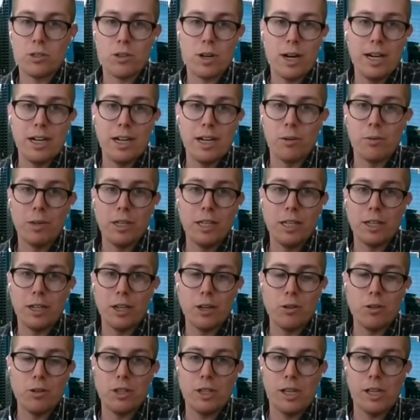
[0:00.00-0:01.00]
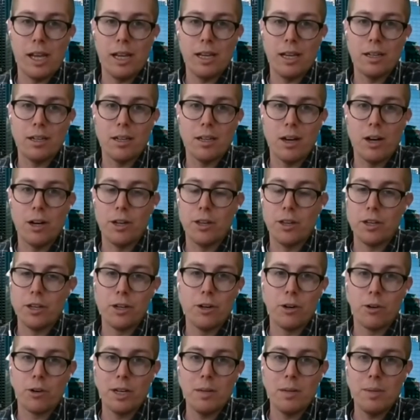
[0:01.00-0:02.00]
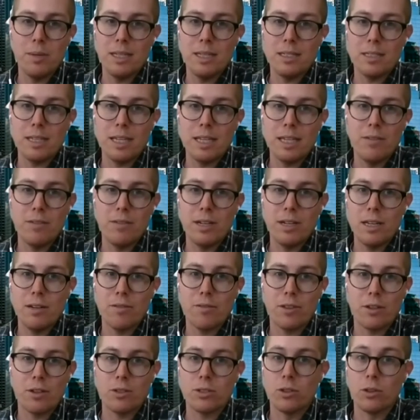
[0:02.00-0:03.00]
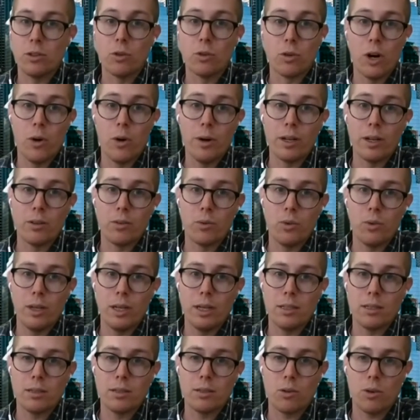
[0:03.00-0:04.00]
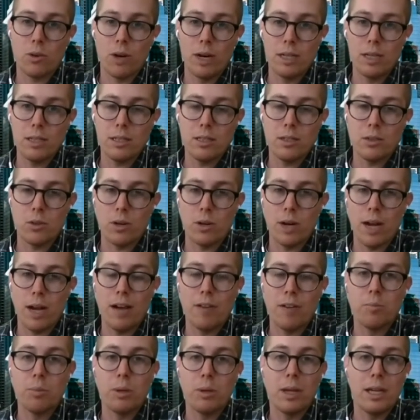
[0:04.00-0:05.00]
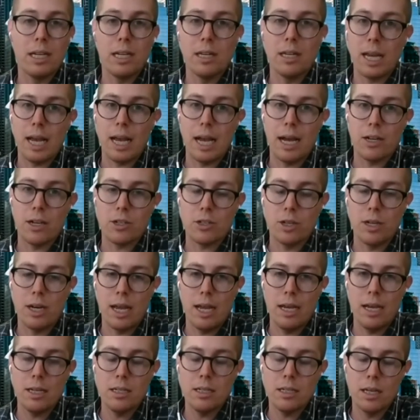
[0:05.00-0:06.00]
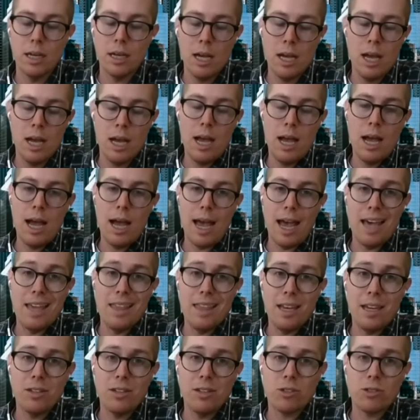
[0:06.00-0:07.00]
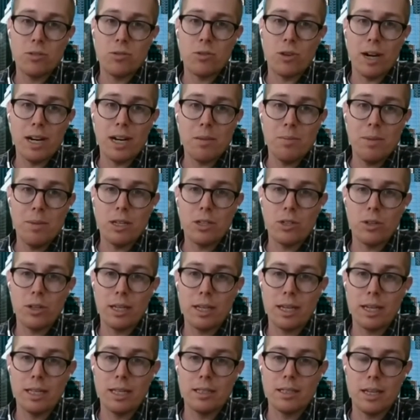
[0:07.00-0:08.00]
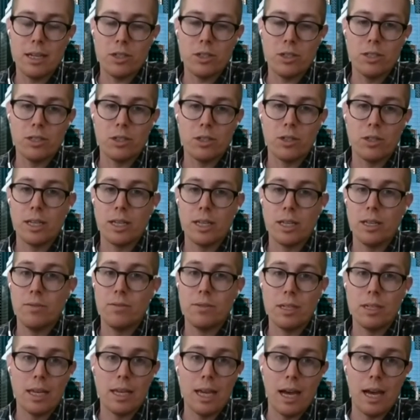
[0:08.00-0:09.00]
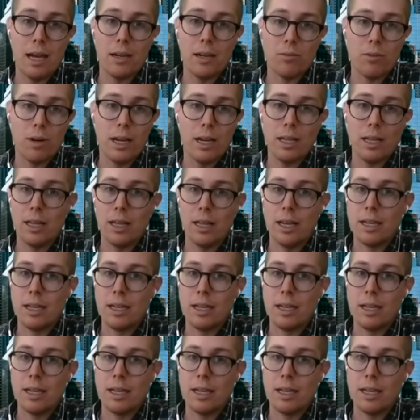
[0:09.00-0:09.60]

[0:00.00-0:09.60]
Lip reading: to renegotiate all their agreements, even if they're still growing through this crisis or have plenty of cash on hand. And then try to make sure the concessions are give to get, right? Like